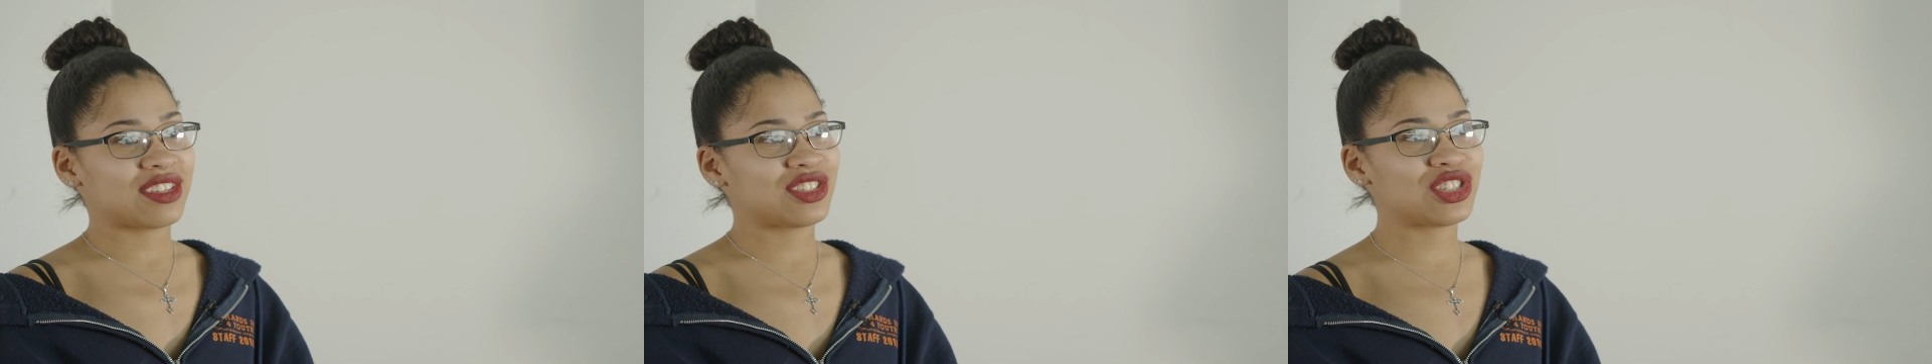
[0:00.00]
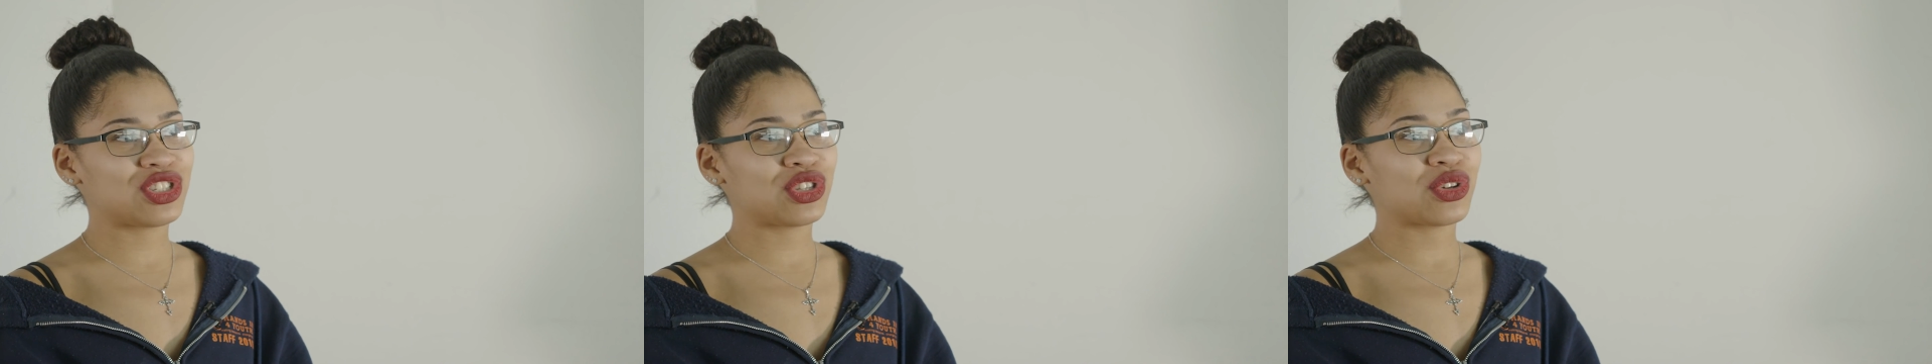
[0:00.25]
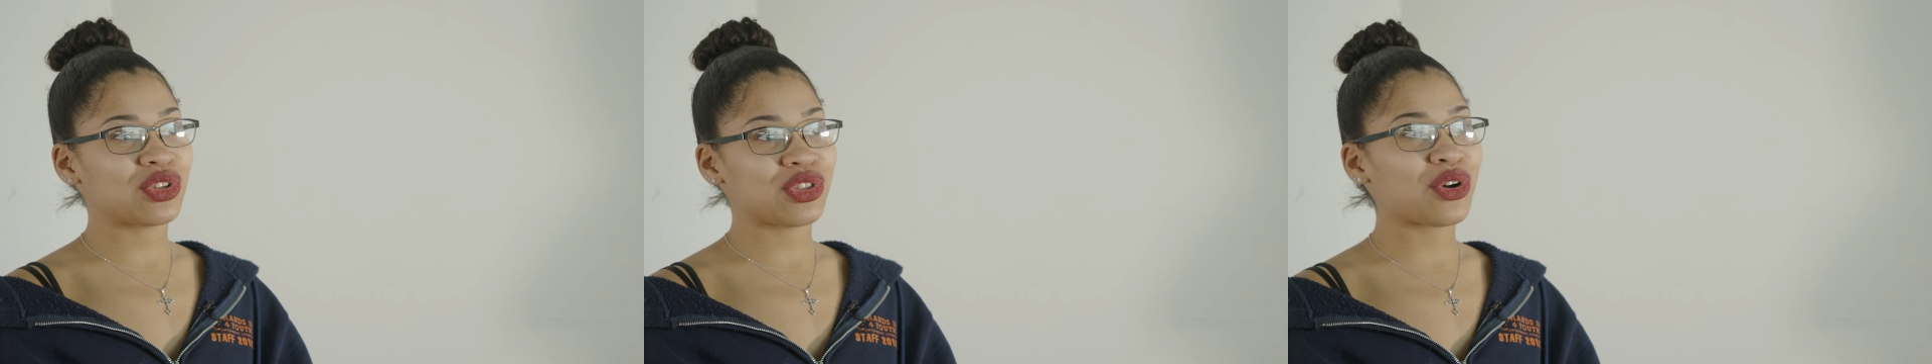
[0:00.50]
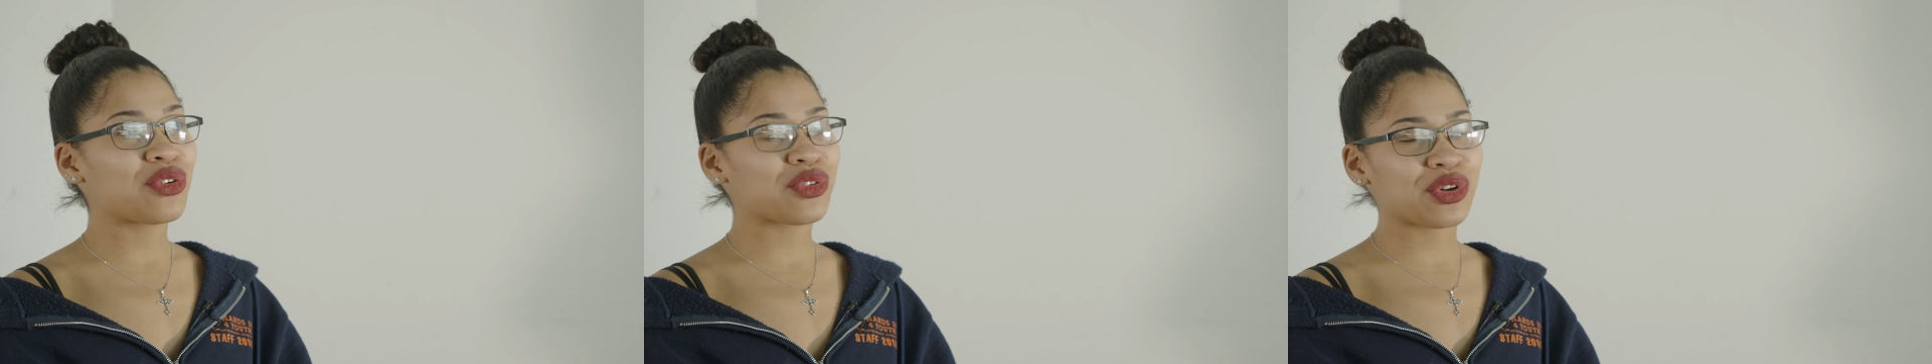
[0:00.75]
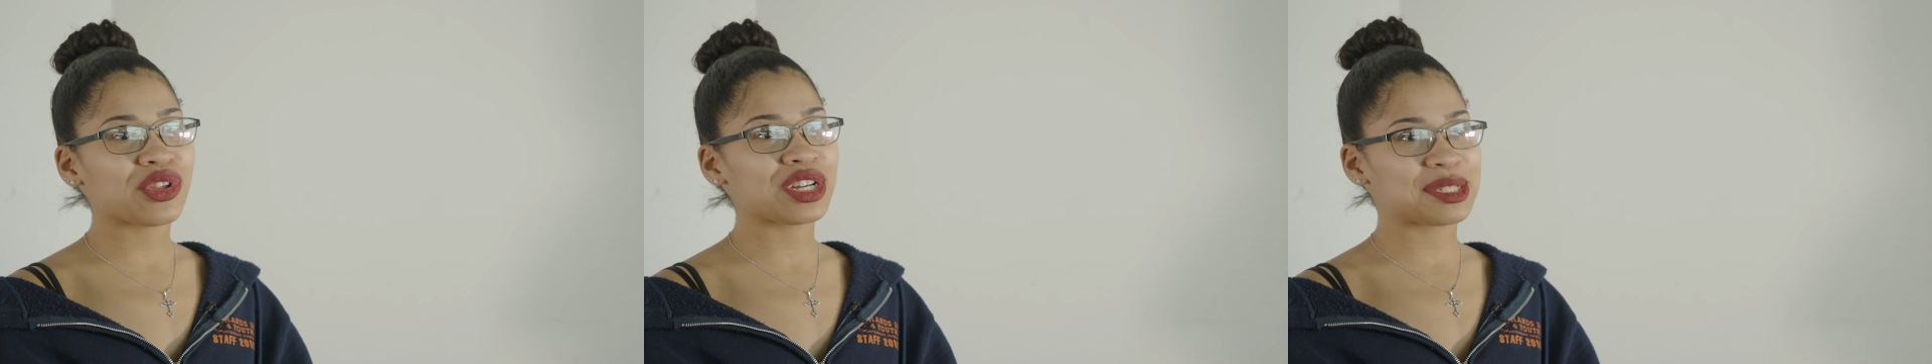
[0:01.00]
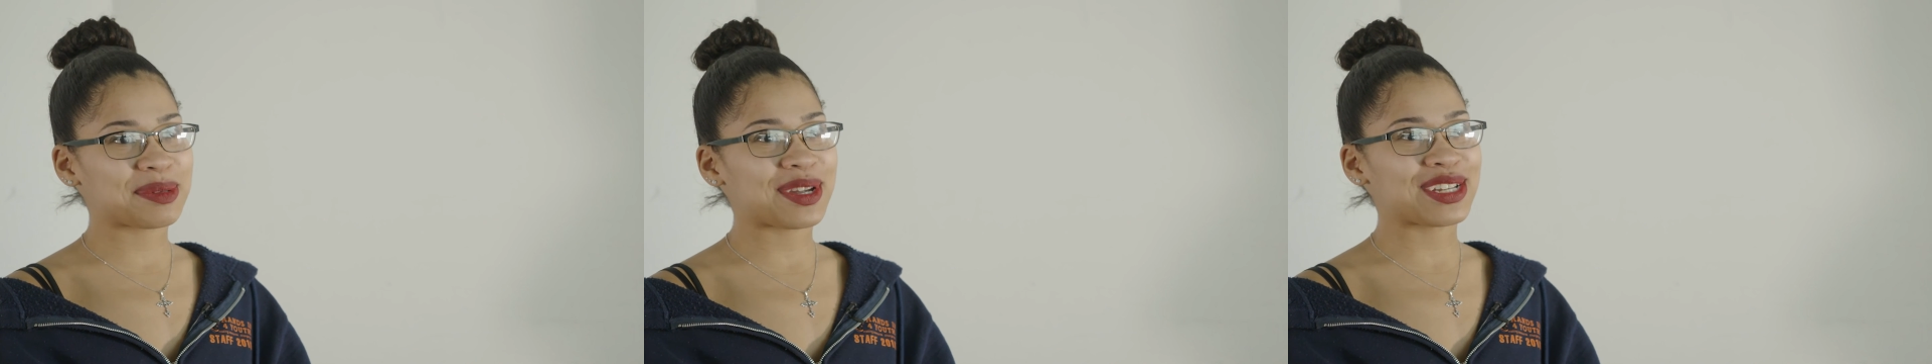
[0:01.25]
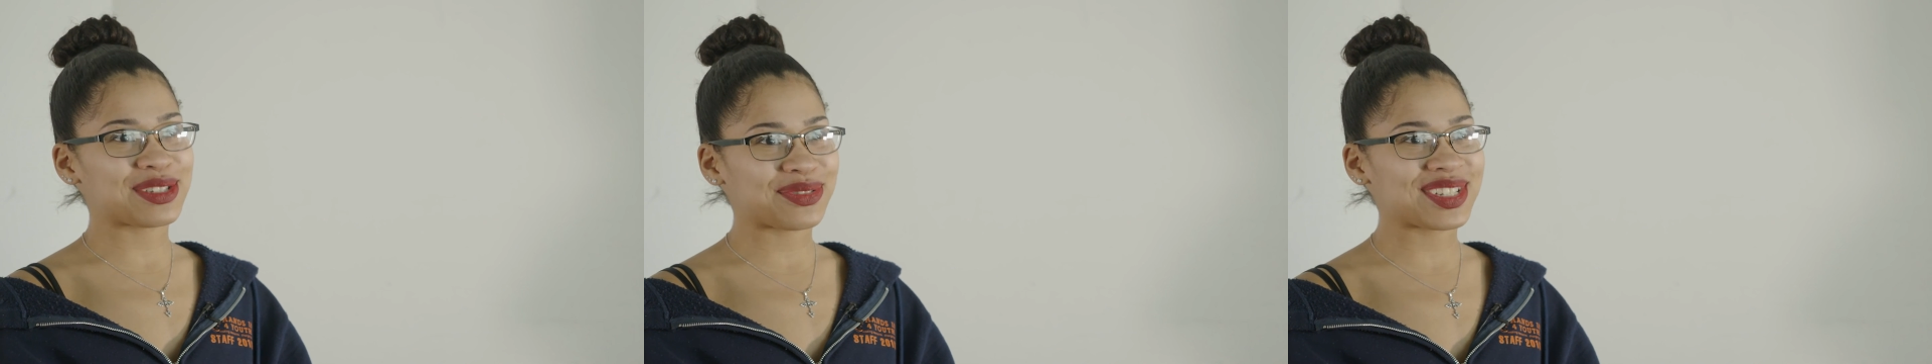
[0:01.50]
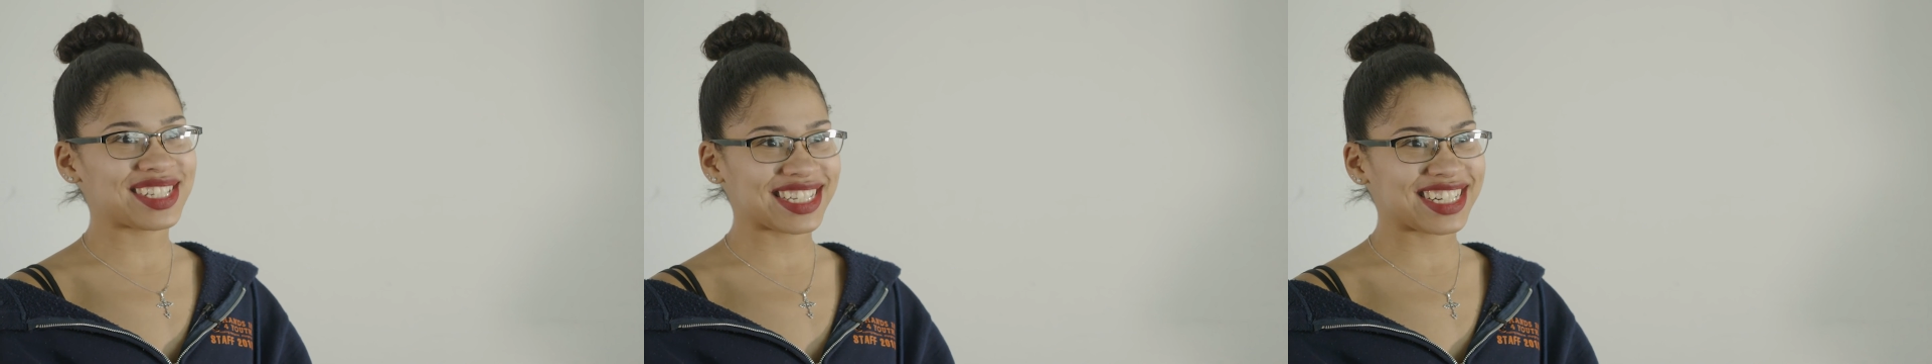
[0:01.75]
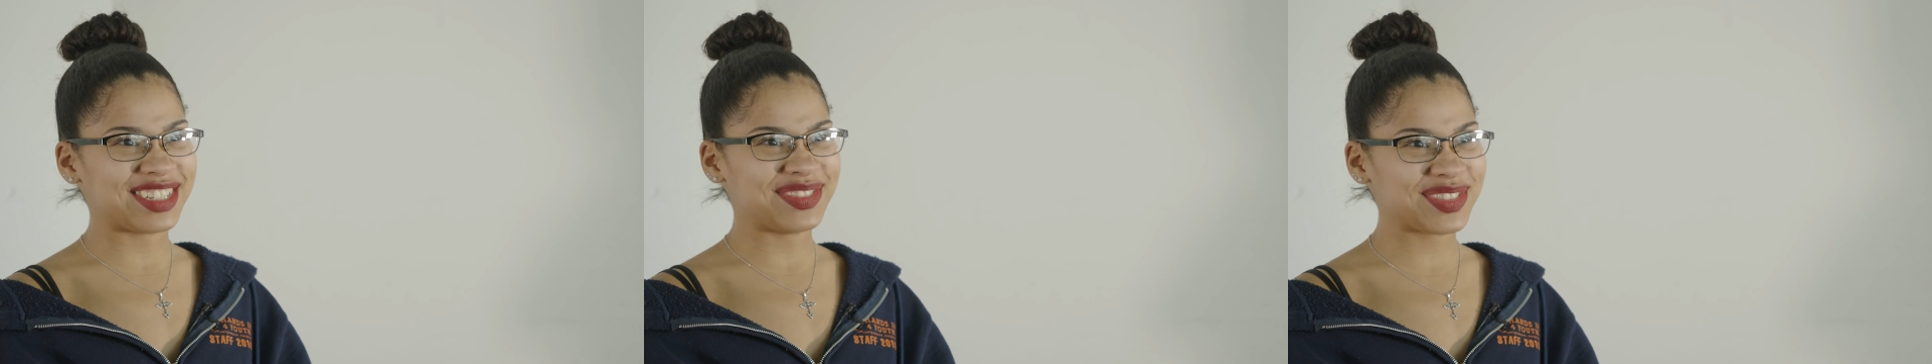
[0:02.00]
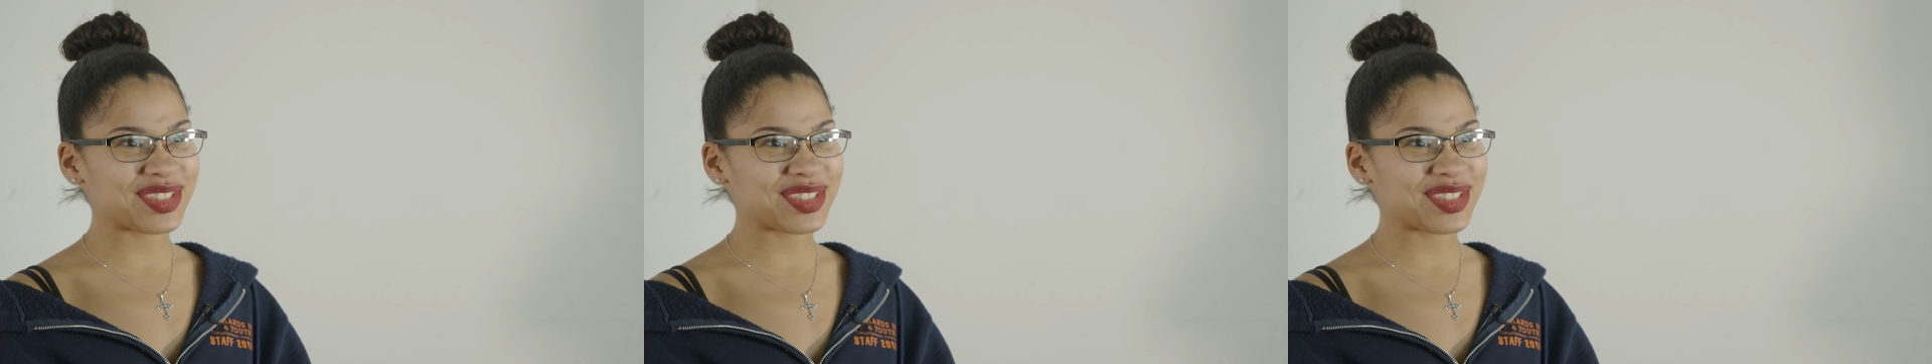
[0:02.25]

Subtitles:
just the overall experience of what's to come.